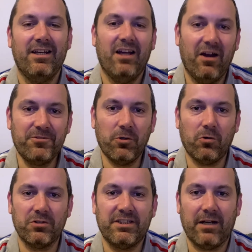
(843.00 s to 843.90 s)
Of
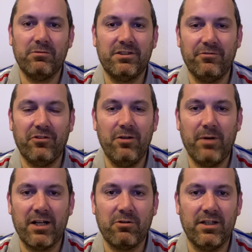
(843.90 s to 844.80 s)
course, that was the
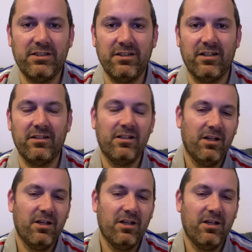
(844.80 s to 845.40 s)
throwback question.